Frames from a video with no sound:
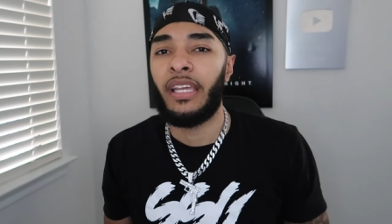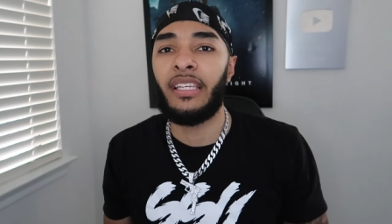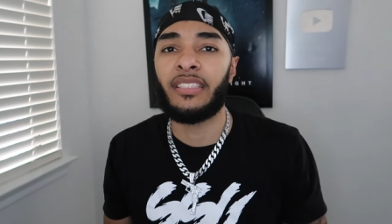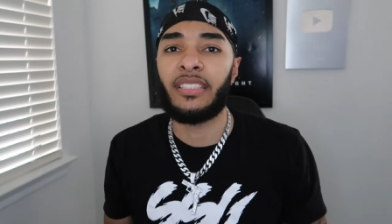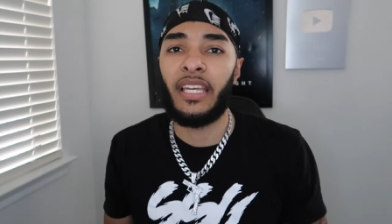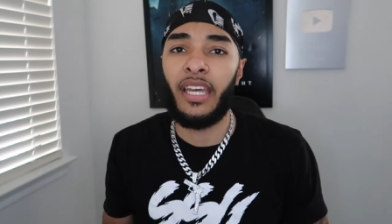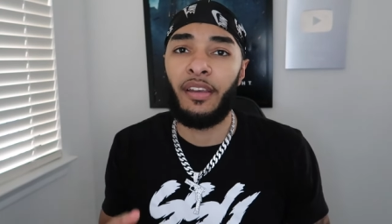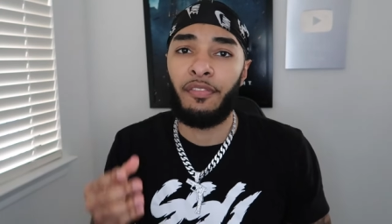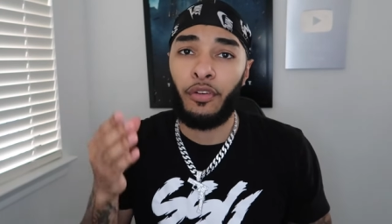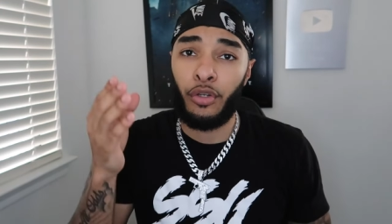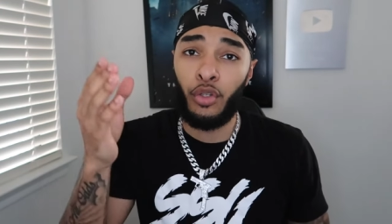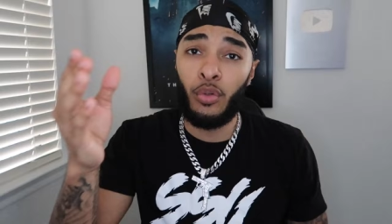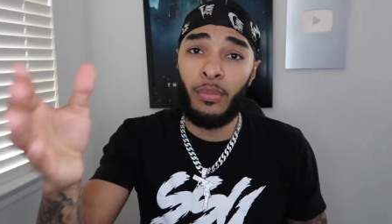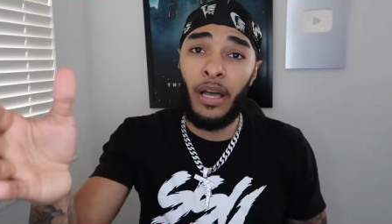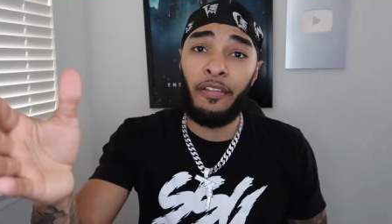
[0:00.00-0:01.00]
He said, for
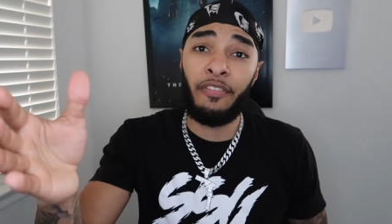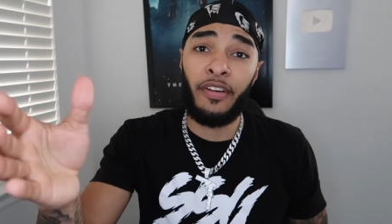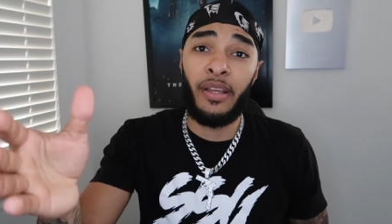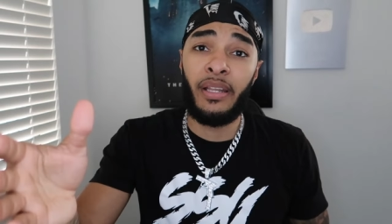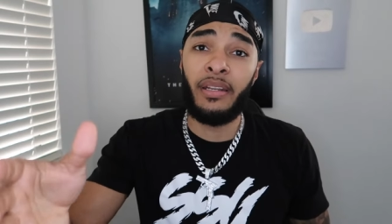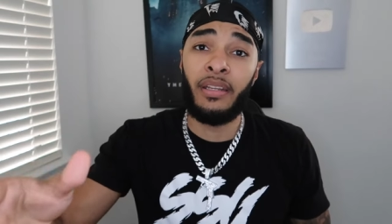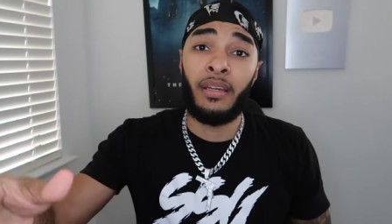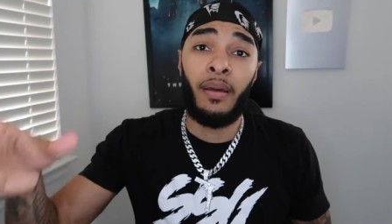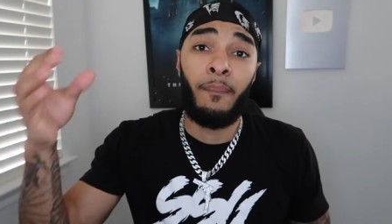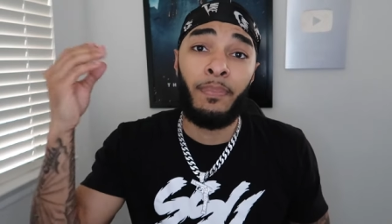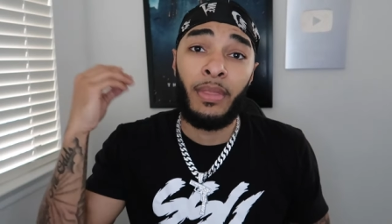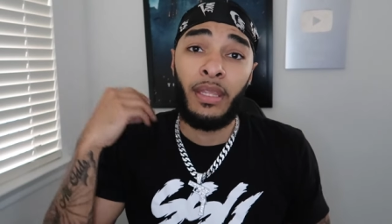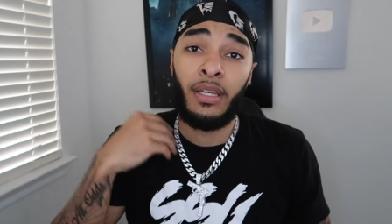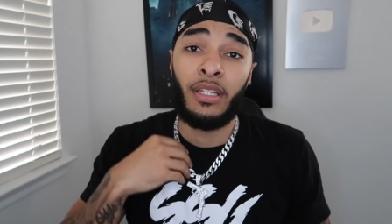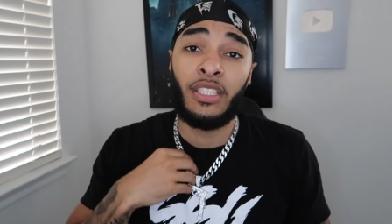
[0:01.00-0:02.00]
you, my friend,
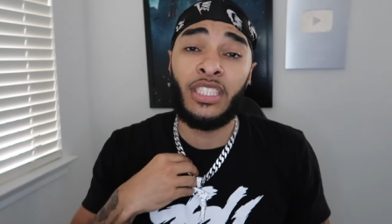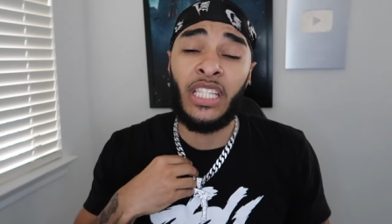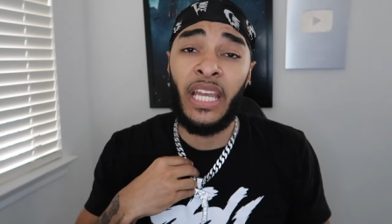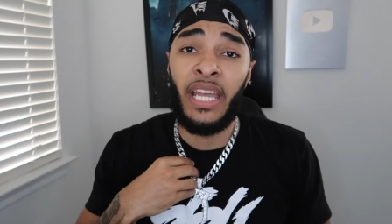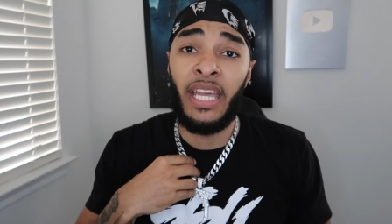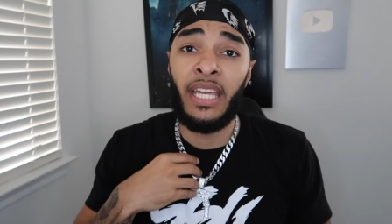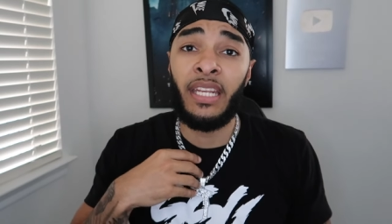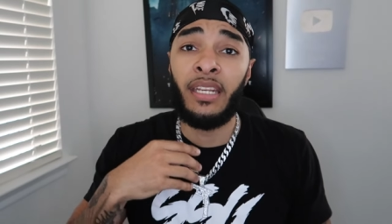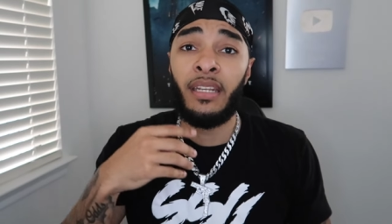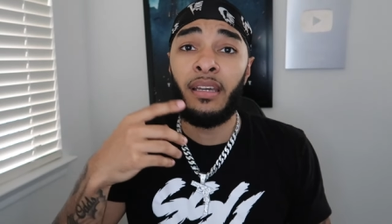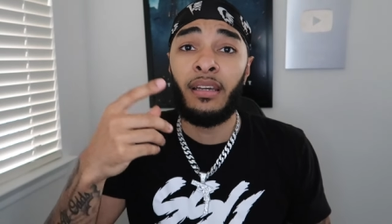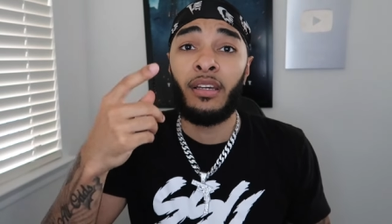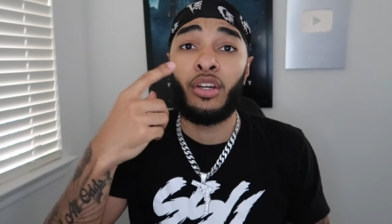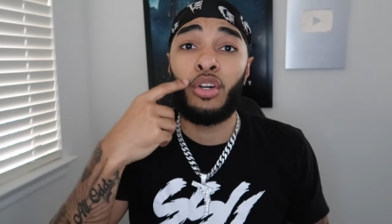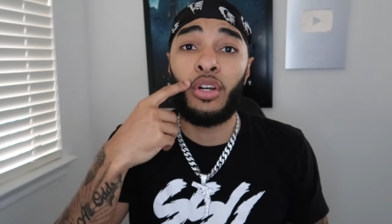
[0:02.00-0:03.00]
chain,
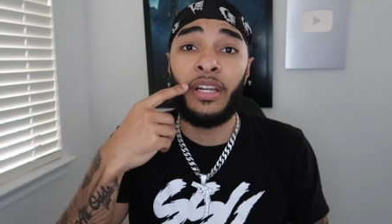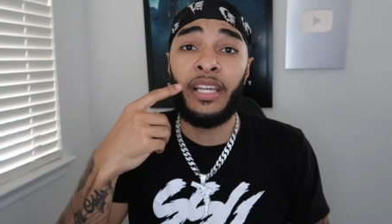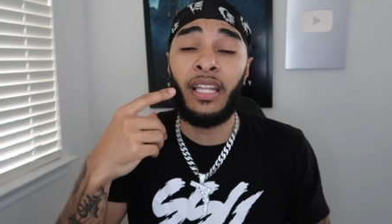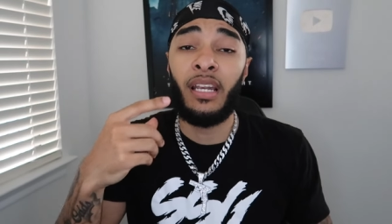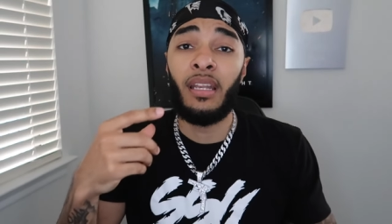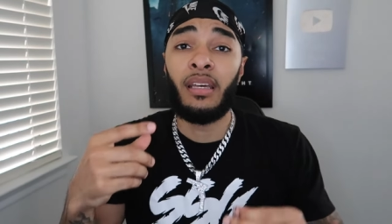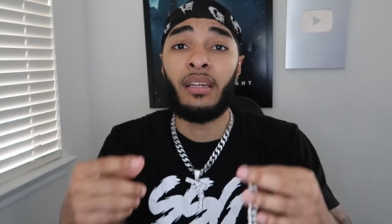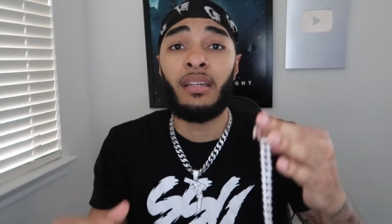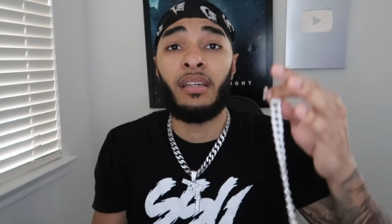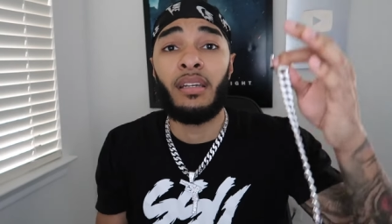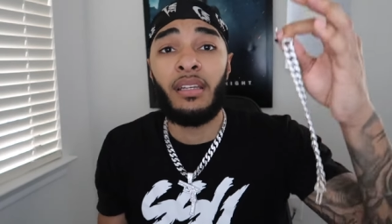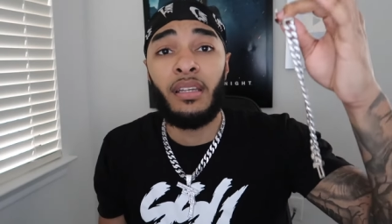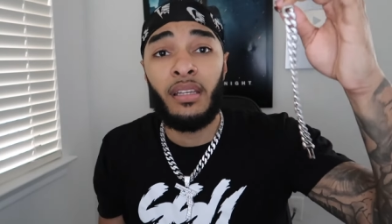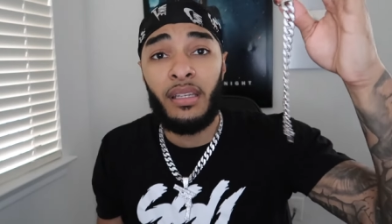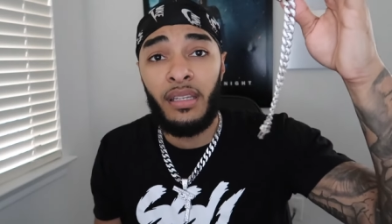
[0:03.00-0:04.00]
grill,
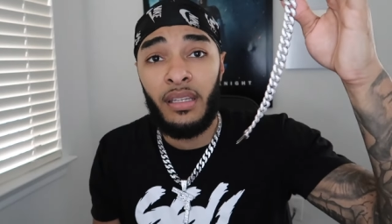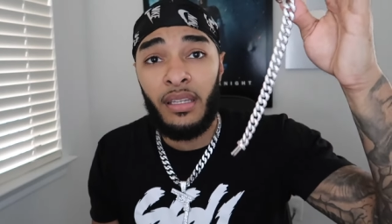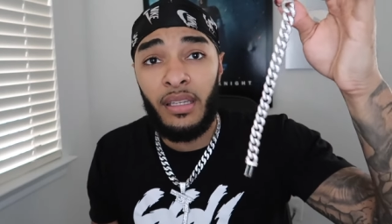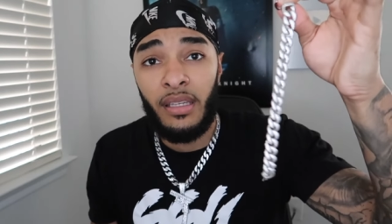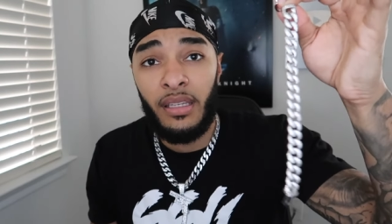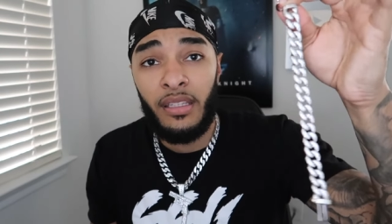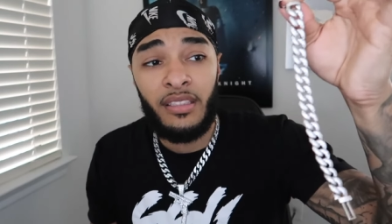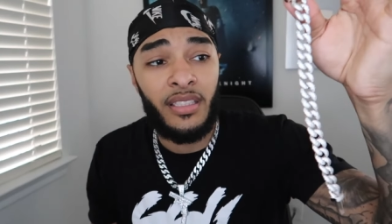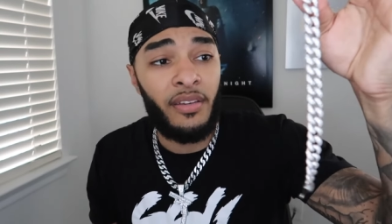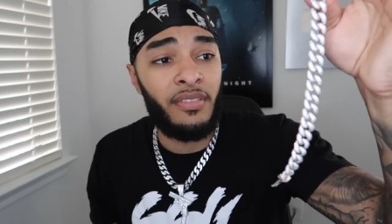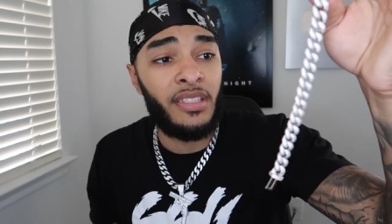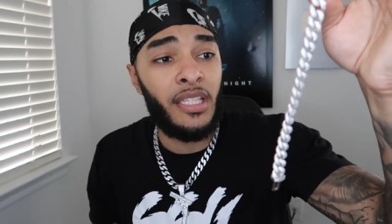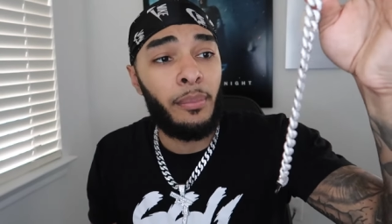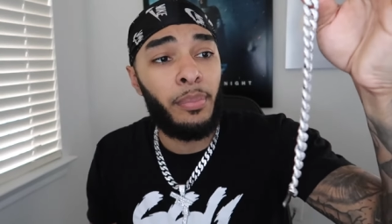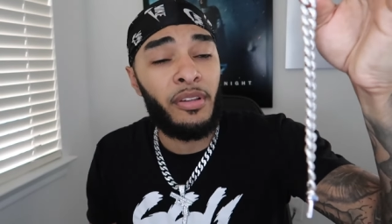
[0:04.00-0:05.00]

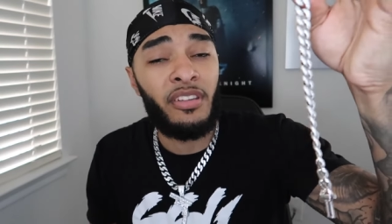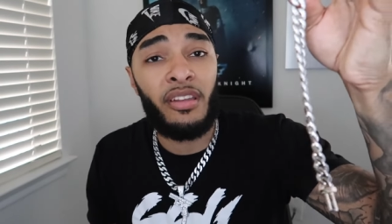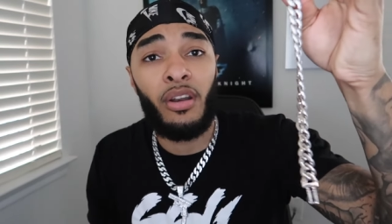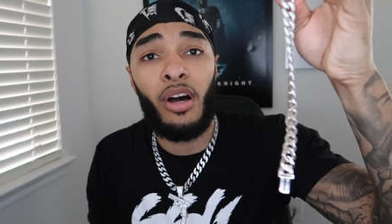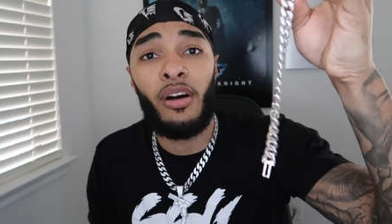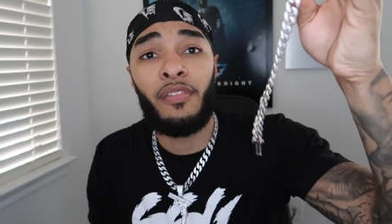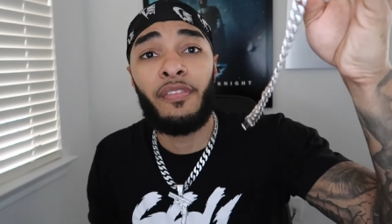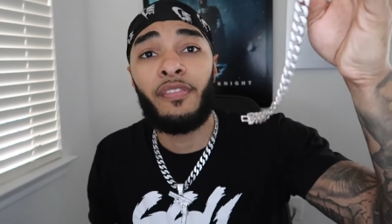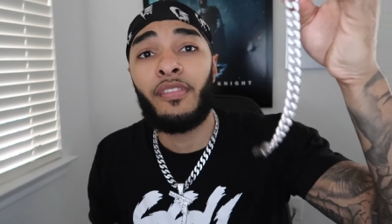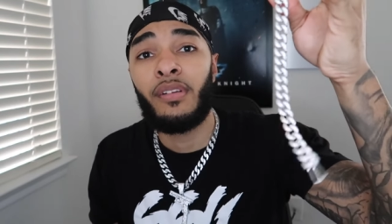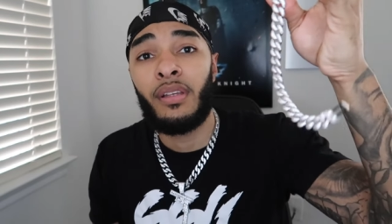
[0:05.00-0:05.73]
17% off.